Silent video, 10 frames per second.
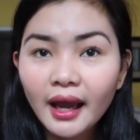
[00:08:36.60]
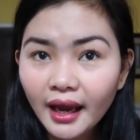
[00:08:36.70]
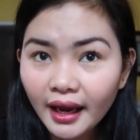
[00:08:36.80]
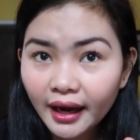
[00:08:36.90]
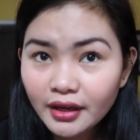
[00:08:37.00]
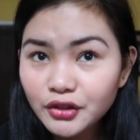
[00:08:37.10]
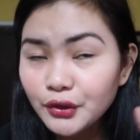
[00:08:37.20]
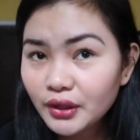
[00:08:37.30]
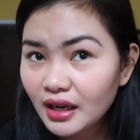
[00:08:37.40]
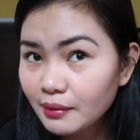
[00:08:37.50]
And
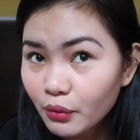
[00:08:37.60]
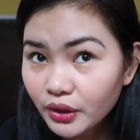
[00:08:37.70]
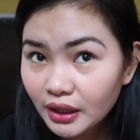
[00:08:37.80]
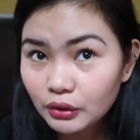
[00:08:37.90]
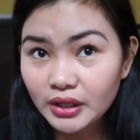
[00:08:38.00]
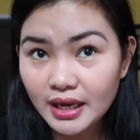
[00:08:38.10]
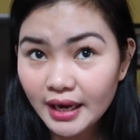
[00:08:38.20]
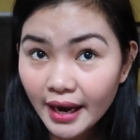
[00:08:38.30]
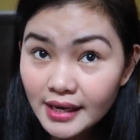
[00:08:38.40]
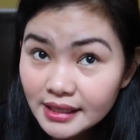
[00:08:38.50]
yun lang muna today,
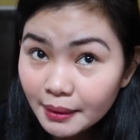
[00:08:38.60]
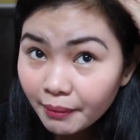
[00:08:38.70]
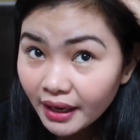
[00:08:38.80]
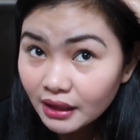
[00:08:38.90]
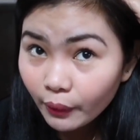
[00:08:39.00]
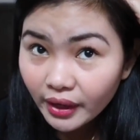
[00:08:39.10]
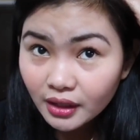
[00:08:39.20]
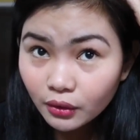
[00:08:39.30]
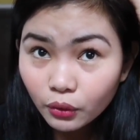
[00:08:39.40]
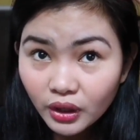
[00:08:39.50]
guys. And by the
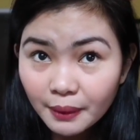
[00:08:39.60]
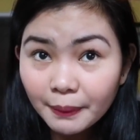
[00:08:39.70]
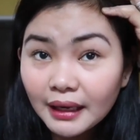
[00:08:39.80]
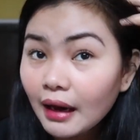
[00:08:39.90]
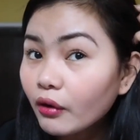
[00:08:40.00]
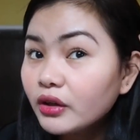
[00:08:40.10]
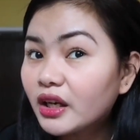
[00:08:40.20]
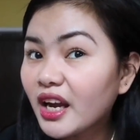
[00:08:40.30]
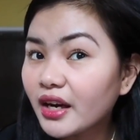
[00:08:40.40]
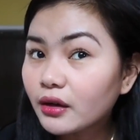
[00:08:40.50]
way, nagkulay pala ako
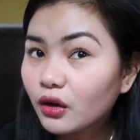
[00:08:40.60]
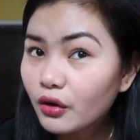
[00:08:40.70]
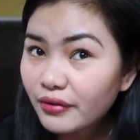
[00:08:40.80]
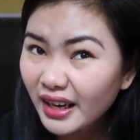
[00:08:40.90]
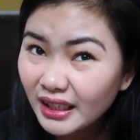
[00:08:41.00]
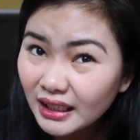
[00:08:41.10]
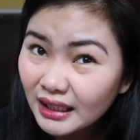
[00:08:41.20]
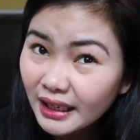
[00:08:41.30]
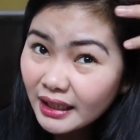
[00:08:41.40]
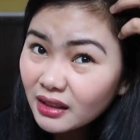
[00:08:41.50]
ng hair ko.
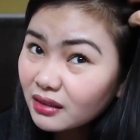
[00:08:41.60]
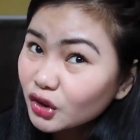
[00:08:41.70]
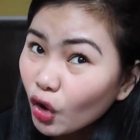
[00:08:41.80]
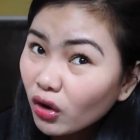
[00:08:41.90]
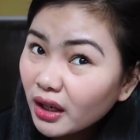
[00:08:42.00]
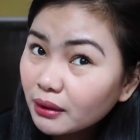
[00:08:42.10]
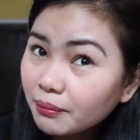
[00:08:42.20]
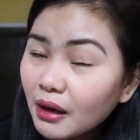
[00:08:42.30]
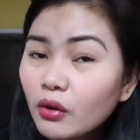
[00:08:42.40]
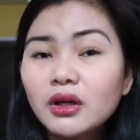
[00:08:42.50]
Very like chocolate
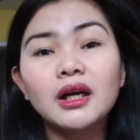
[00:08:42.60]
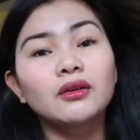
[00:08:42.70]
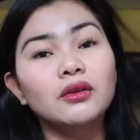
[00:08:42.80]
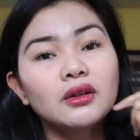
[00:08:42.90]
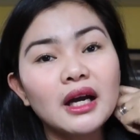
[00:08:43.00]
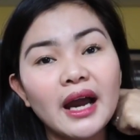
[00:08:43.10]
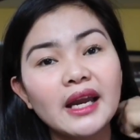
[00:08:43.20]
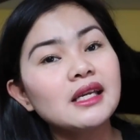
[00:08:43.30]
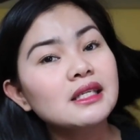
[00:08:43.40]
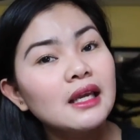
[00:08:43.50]
brown lang to,
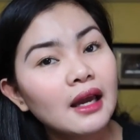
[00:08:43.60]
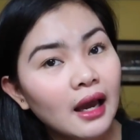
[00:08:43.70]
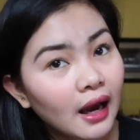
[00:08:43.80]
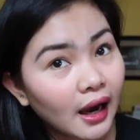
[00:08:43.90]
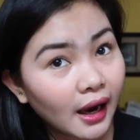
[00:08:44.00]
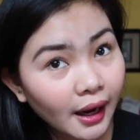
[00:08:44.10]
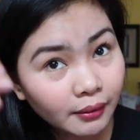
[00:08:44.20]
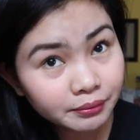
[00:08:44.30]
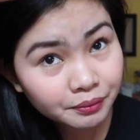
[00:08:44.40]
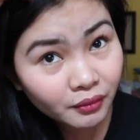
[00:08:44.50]
guys.
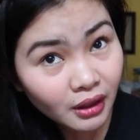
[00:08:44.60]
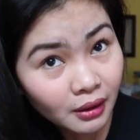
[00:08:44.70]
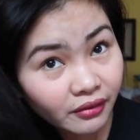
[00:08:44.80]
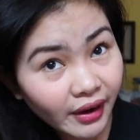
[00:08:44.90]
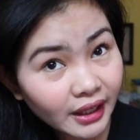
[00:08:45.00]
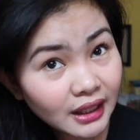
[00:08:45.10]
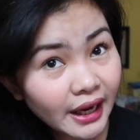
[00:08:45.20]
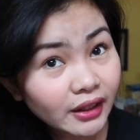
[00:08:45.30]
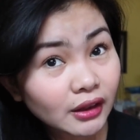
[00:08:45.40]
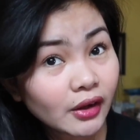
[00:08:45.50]
Very
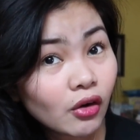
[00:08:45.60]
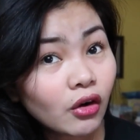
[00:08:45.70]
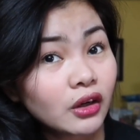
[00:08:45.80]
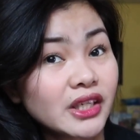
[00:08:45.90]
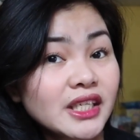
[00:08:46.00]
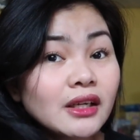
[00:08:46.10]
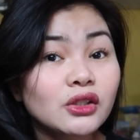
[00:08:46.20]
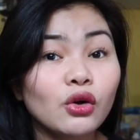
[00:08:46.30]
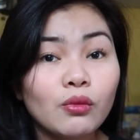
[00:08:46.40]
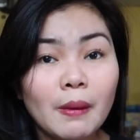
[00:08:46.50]
light lang yung color niya.
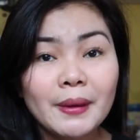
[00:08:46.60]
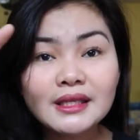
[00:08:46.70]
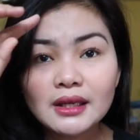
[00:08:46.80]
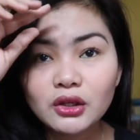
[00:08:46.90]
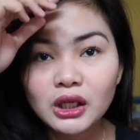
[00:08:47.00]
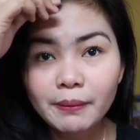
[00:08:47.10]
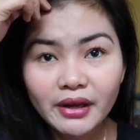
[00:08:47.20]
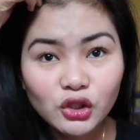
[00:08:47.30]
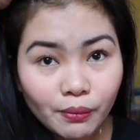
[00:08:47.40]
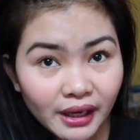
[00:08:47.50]
So, kung mapansin nyo na
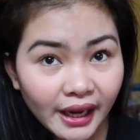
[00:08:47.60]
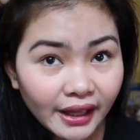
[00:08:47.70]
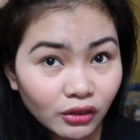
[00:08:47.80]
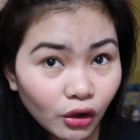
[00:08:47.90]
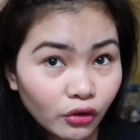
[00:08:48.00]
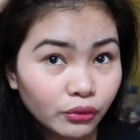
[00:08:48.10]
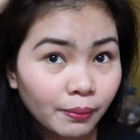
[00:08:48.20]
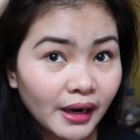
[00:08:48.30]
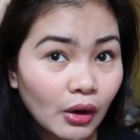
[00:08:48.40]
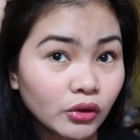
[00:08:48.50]
medyo may hint
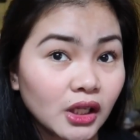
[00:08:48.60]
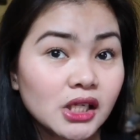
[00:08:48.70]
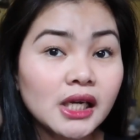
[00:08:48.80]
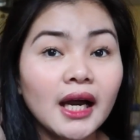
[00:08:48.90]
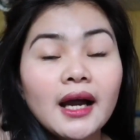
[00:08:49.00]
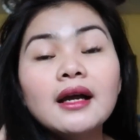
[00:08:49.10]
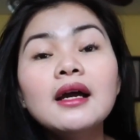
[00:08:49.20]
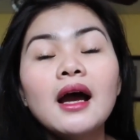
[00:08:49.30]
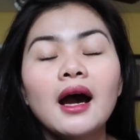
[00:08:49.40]
of brown na siya,